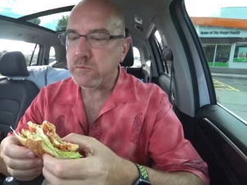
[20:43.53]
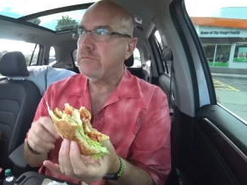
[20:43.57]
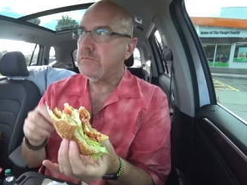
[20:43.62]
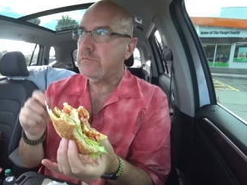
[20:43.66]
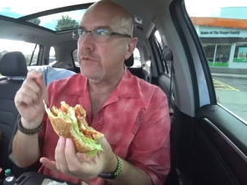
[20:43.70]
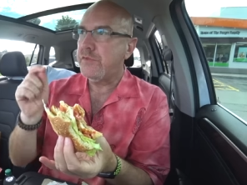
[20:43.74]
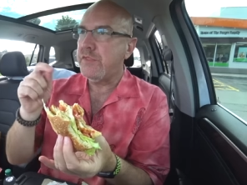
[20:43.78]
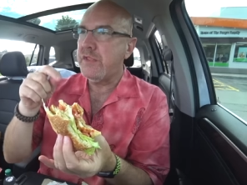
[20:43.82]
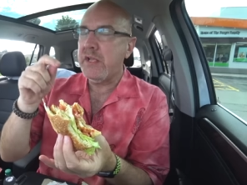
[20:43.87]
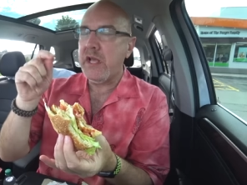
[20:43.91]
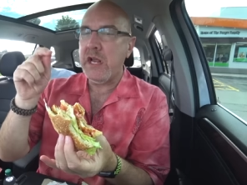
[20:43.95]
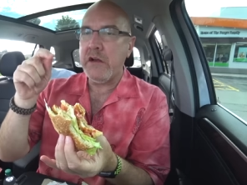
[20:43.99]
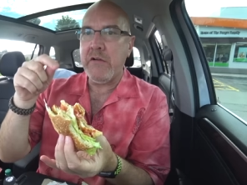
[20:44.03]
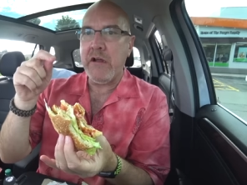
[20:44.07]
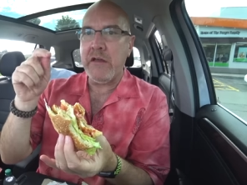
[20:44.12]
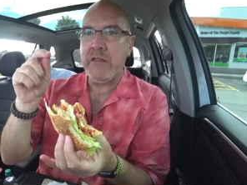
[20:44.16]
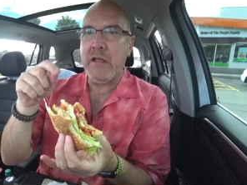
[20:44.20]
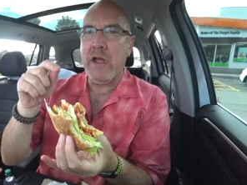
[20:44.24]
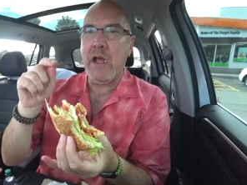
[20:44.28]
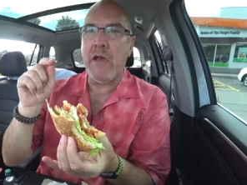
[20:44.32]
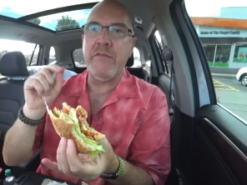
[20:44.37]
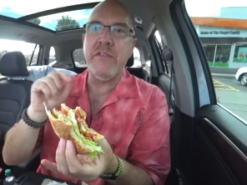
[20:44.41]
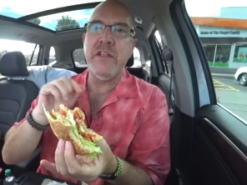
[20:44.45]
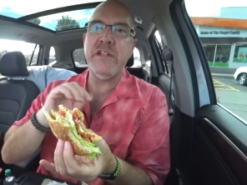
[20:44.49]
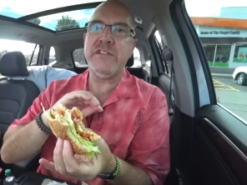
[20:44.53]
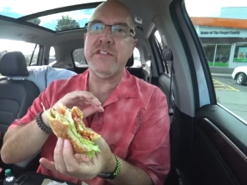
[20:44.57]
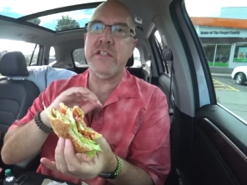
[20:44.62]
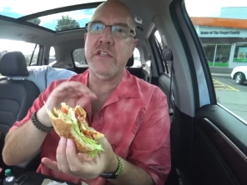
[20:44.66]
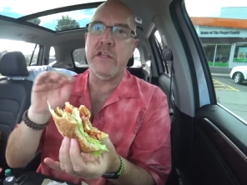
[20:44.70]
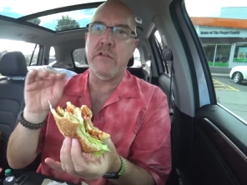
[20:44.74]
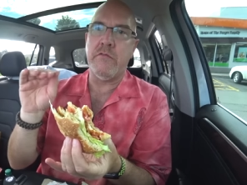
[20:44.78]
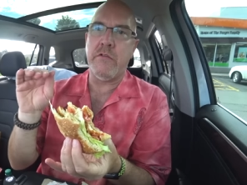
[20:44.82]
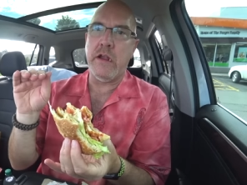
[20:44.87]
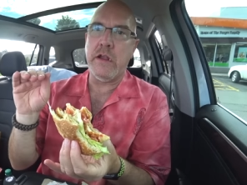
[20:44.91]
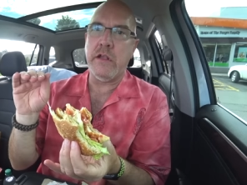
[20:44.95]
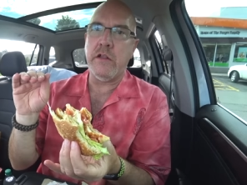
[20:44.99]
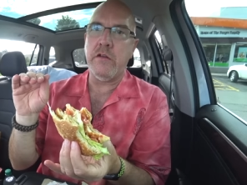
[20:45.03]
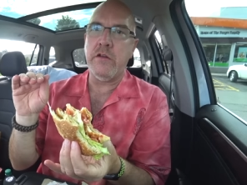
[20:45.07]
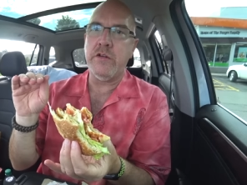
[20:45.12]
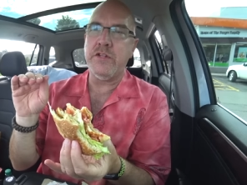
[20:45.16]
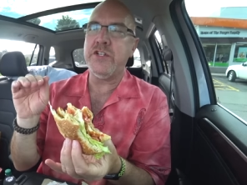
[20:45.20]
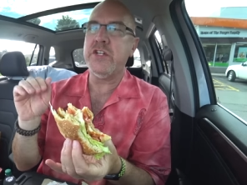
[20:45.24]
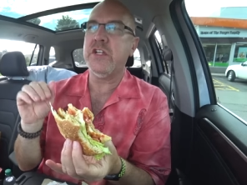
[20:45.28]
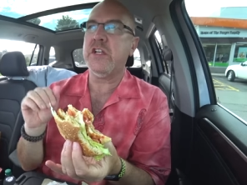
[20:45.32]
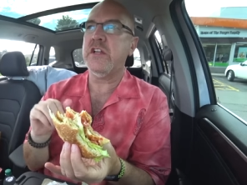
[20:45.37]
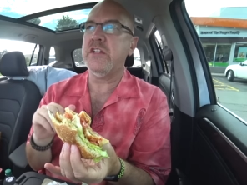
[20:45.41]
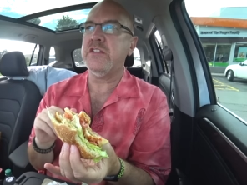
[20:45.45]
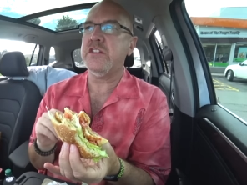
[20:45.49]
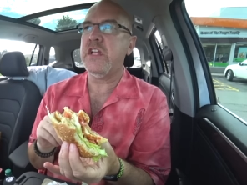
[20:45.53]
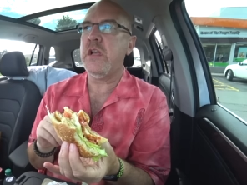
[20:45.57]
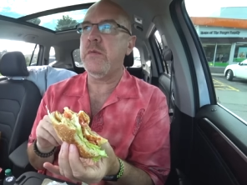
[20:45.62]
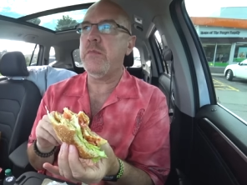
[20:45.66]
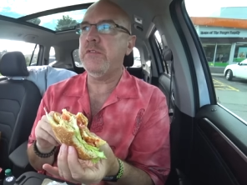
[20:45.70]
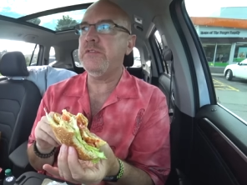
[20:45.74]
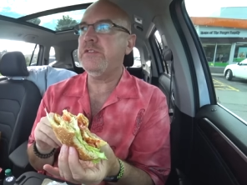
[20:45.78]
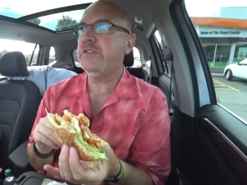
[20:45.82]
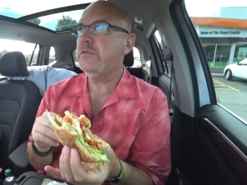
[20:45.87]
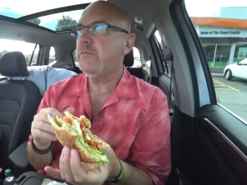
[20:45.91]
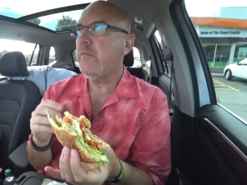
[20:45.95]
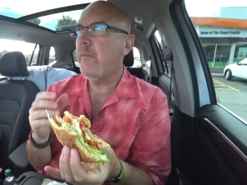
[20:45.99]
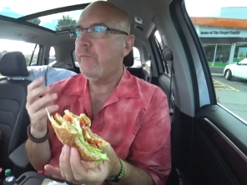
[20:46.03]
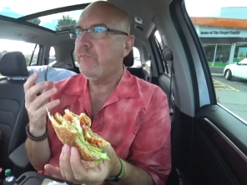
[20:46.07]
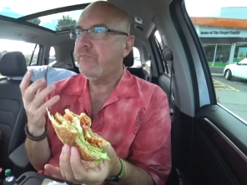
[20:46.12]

I think I'd rather have this than the regular chicken sandwich